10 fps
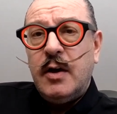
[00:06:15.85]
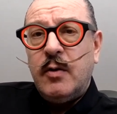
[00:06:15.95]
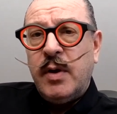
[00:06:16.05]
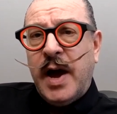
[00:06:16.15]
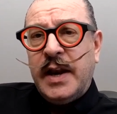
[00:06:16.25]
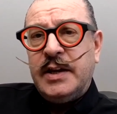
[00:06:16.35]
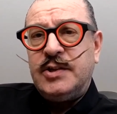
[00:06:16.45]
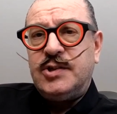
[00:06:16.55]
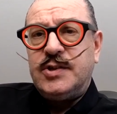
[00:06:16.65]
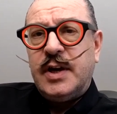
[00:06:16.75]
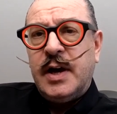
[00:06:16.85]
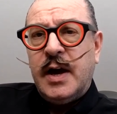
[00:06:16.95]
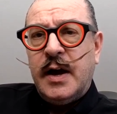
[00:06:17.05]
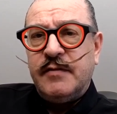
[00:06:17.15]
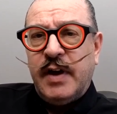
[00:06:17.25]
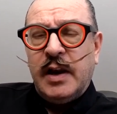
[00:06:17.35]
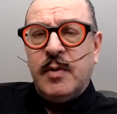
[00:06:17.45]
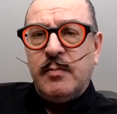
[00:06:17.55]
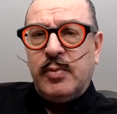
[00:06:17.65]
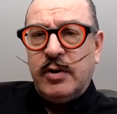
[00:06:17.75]
We managed
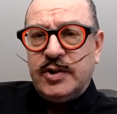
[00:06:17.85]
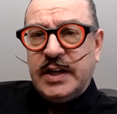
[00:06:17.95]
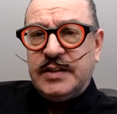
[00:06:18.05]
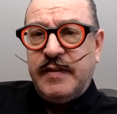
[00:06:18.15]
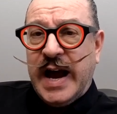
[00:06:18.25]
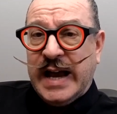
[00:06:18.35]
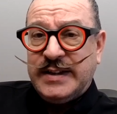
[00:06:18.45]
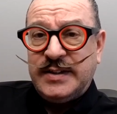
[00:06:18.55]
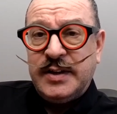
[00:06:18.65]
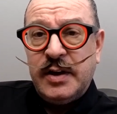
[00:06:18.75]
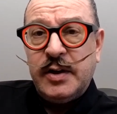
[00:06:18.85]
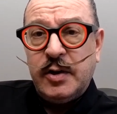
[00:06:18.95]
development projects for ASDA,